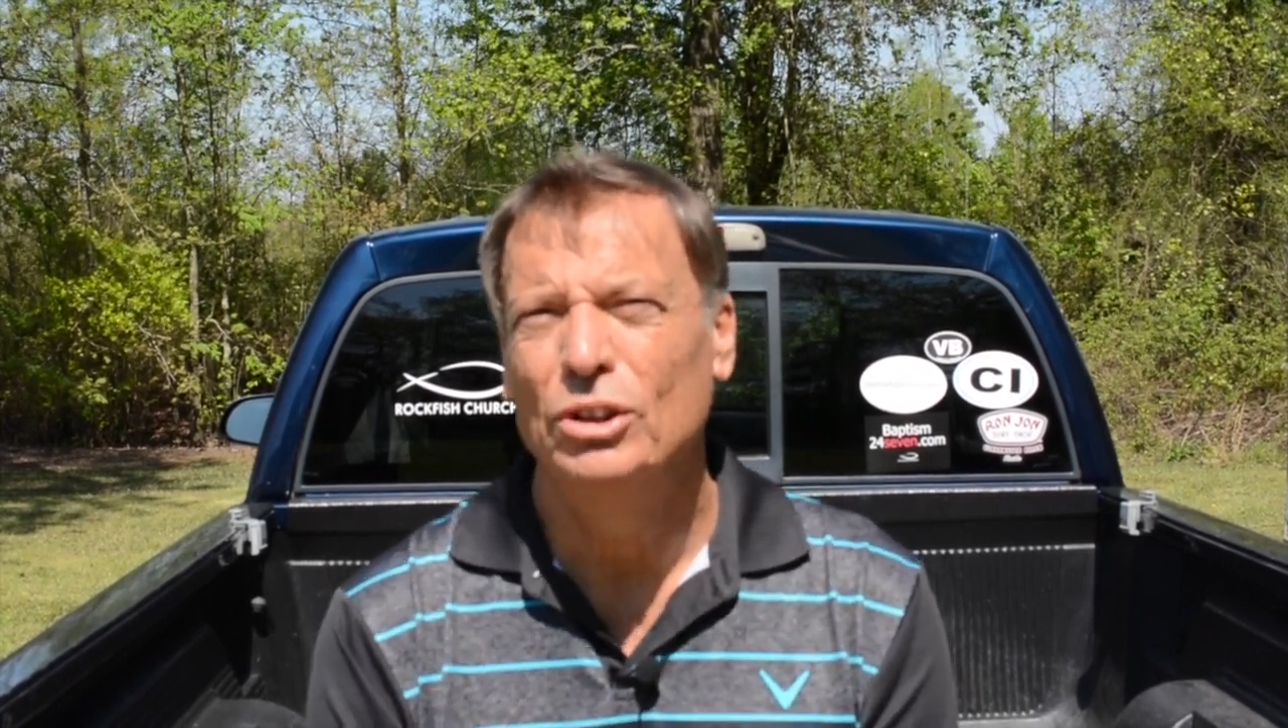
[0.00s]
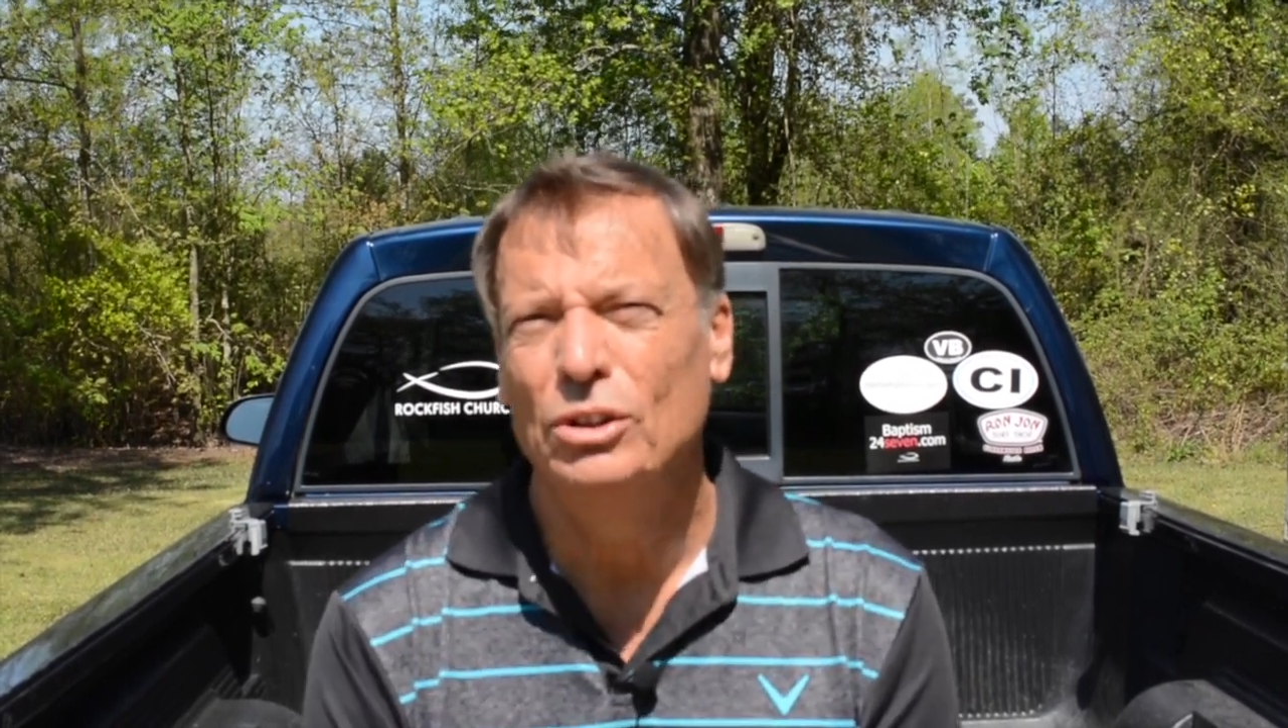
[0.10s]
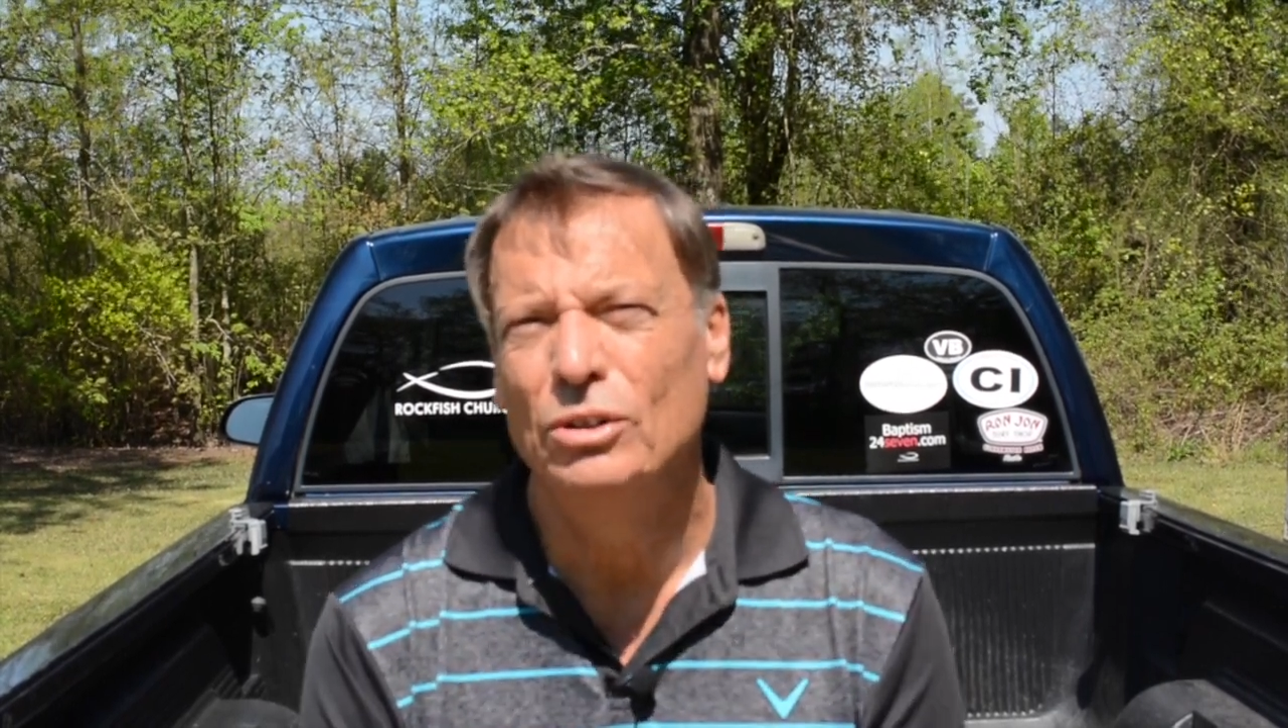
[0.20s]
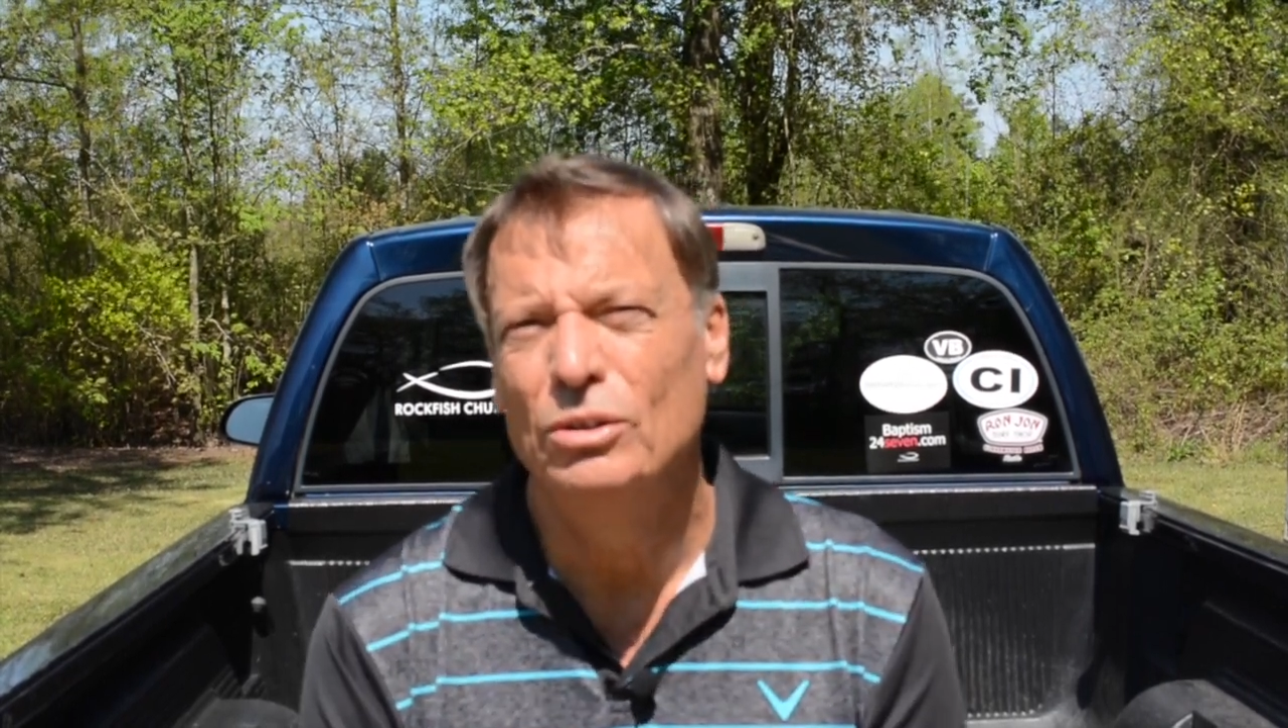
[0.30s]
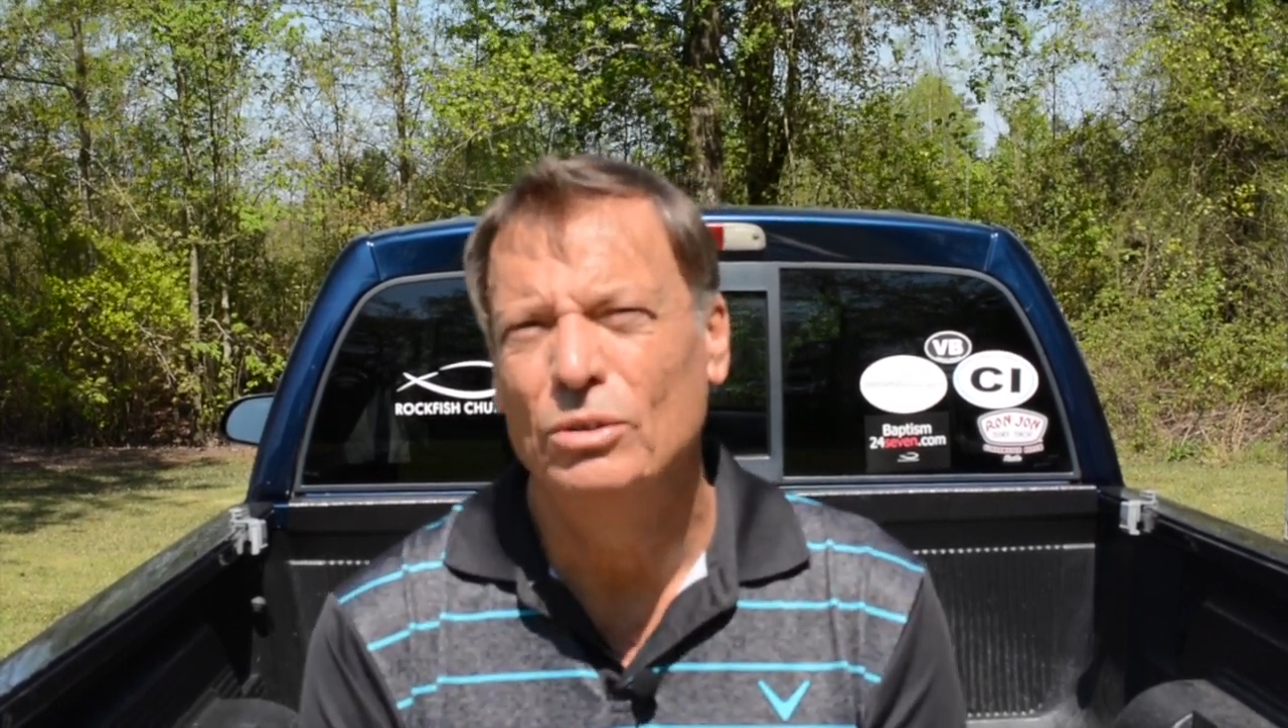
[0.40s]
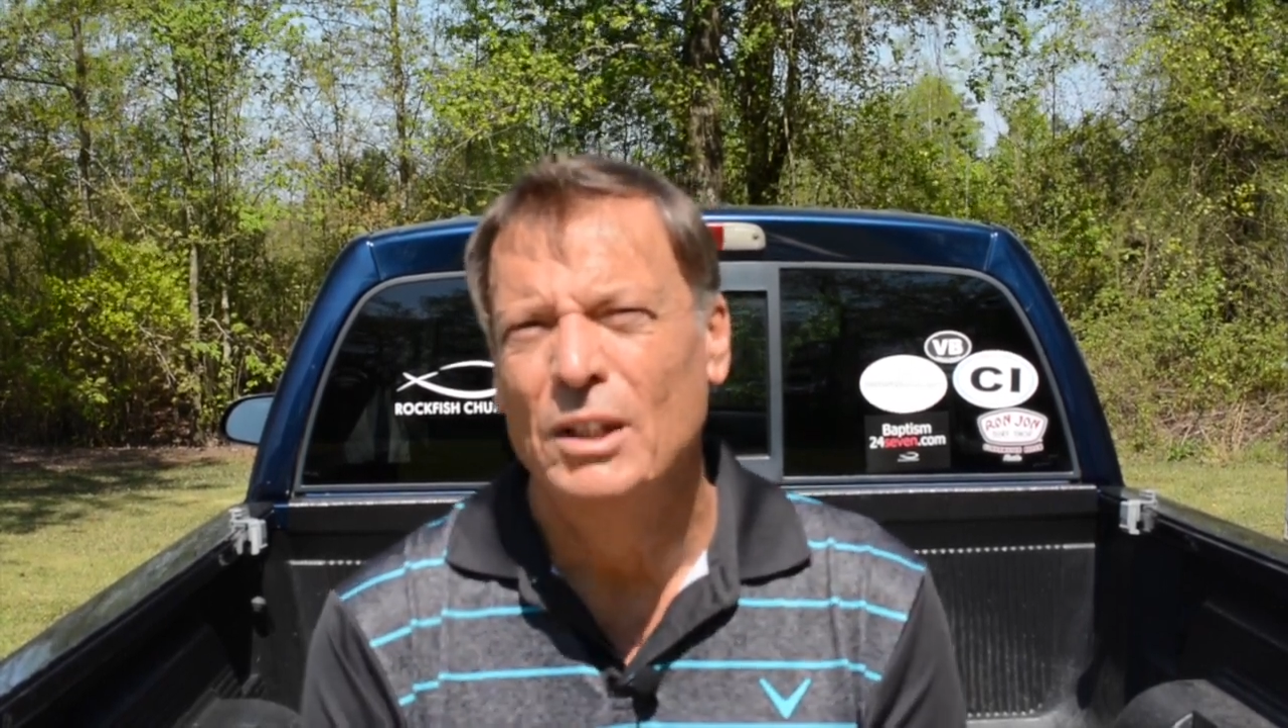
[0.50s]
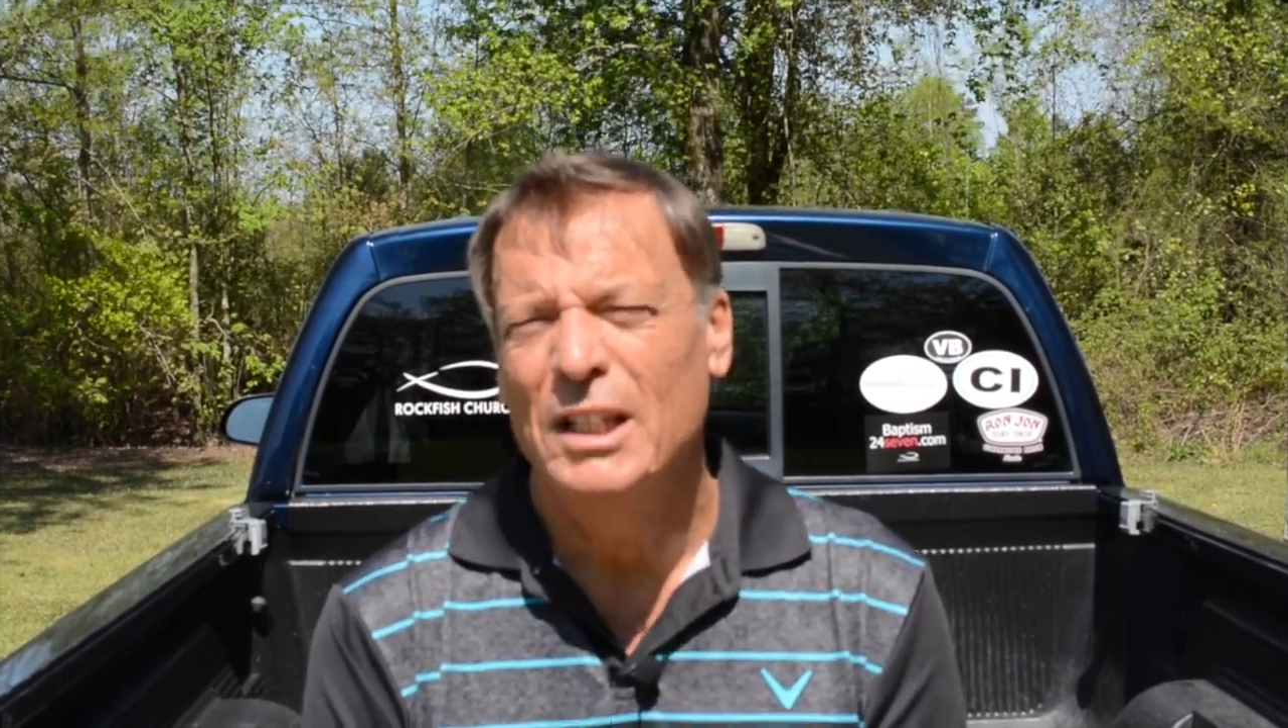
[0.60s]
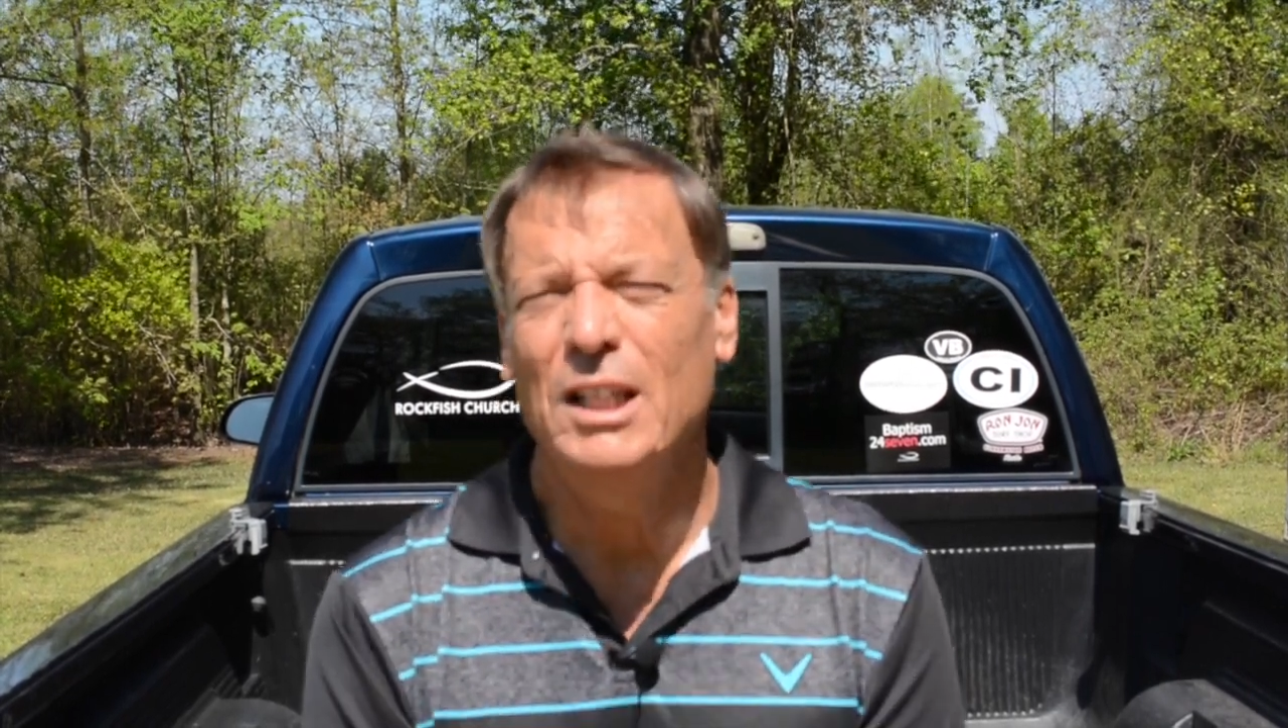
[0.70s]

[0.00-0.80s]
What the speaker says: to you.